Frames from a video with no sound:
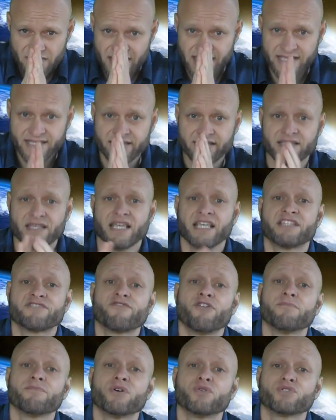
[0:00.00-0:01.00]
this
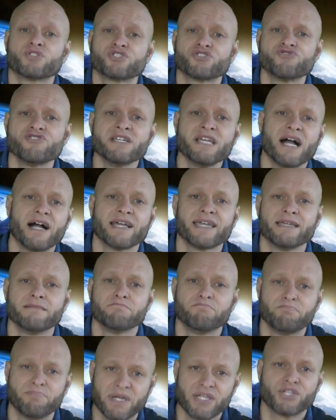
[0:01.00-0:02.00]
is from those tree
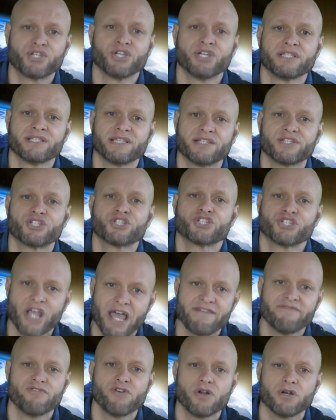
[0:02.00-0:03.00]
hugging bitches at
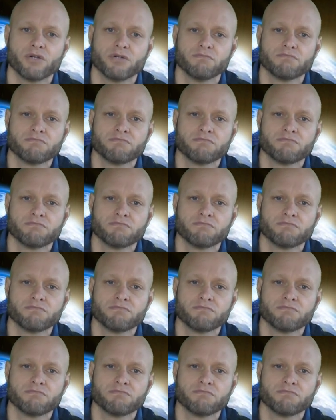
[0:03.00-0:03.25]
Chevron.